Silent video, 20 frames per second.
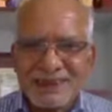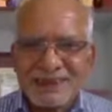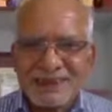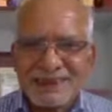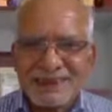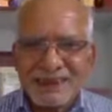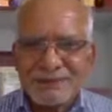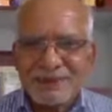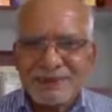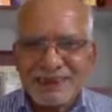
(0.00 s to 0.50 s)

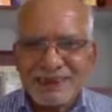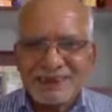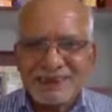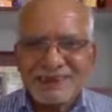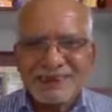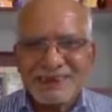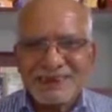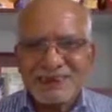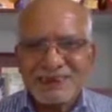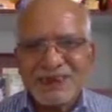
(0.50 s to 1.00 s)

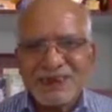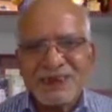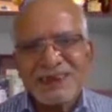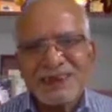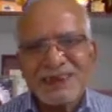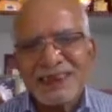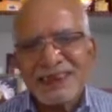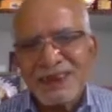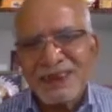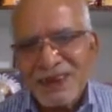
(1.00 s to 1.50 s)
examinations or
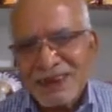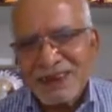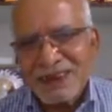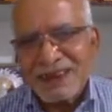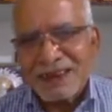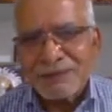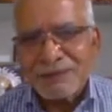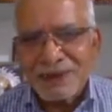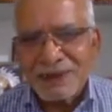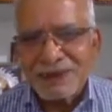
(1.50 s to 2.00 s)
did not
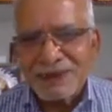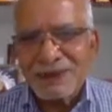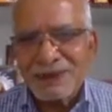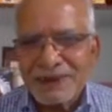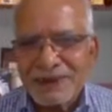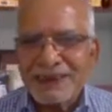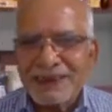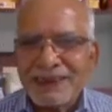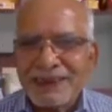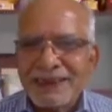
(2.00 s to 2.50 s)
trouble to
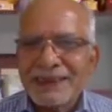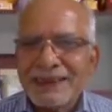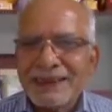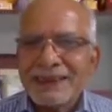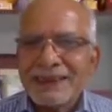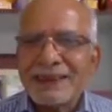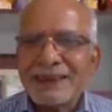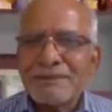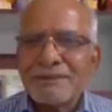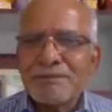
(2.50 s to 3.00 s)
be
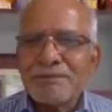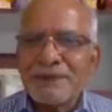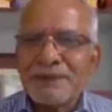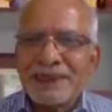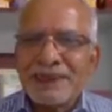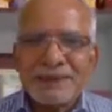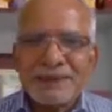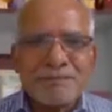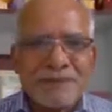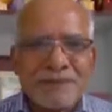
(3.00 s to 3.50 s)

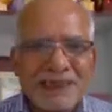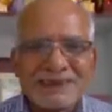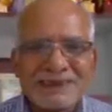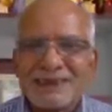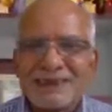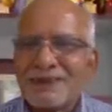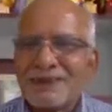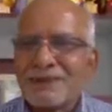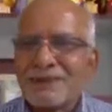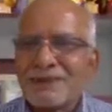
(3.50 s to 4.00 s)
complete
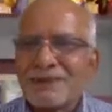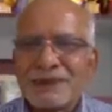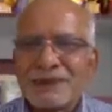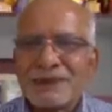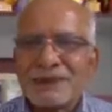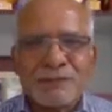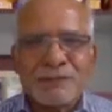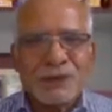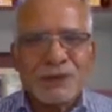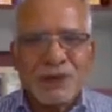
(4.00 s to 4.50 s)
master of his
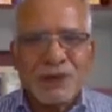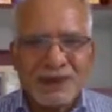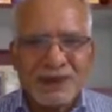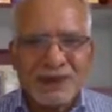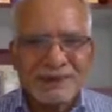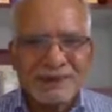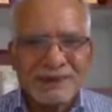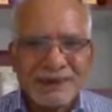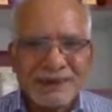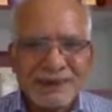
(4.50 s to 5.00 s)
bookwork,
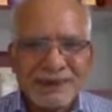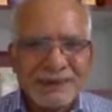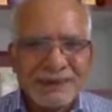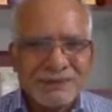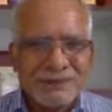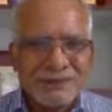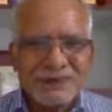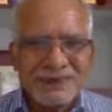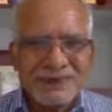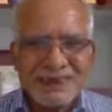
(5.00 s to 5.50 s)

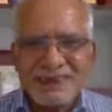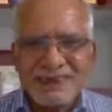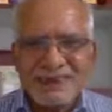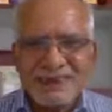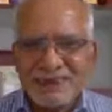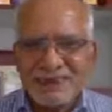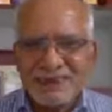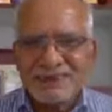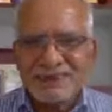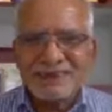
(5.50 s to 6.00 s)
for three
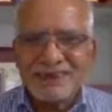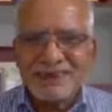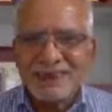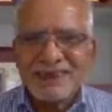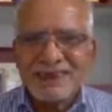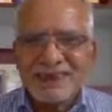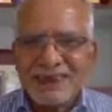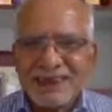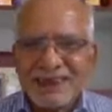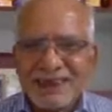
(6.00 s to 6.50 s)
years,
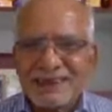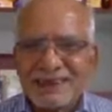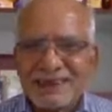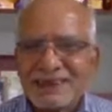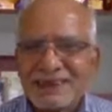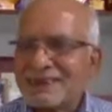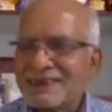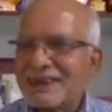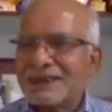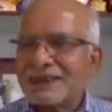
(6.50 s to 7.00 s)
I
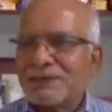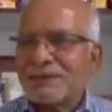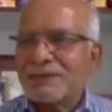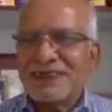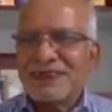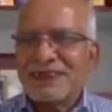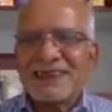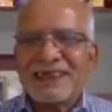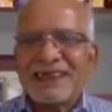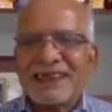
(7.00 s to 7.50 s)

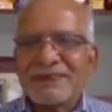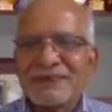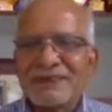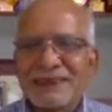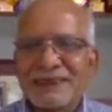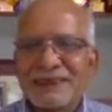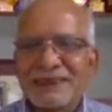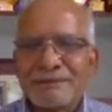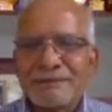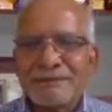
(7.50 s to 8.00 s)
successfully tried
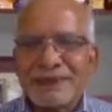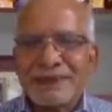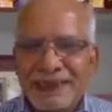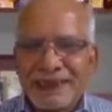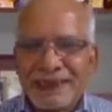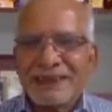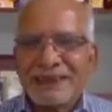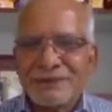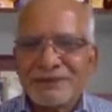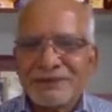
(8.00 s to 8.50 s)
with him,
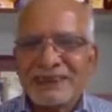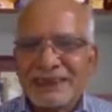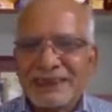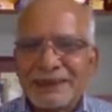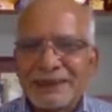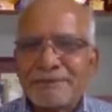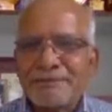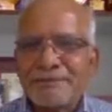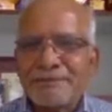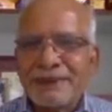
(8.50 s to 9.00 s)
tied up with
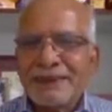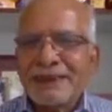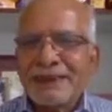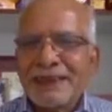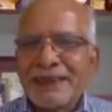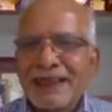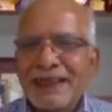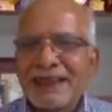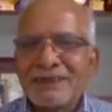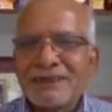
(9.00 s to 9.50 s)
him,
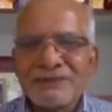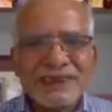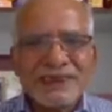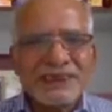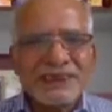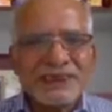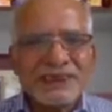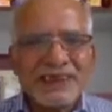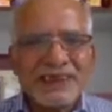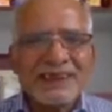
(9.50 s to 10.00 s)
and we
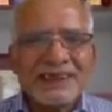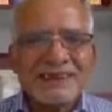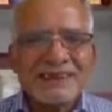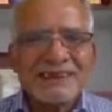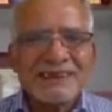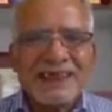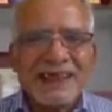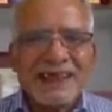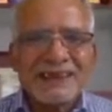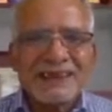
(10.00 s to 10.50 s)
shared
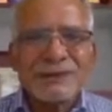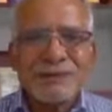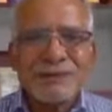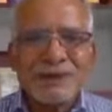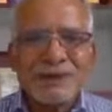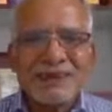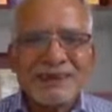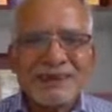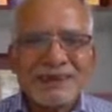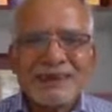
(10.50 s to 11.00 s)
the
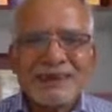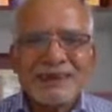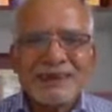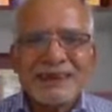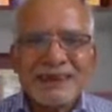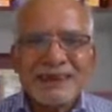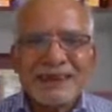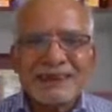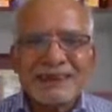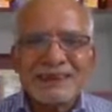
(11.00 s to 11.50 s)
annual
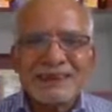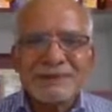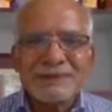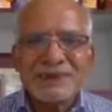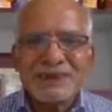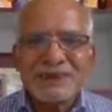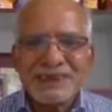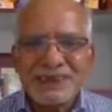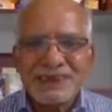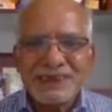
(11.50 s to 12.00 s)
exhibition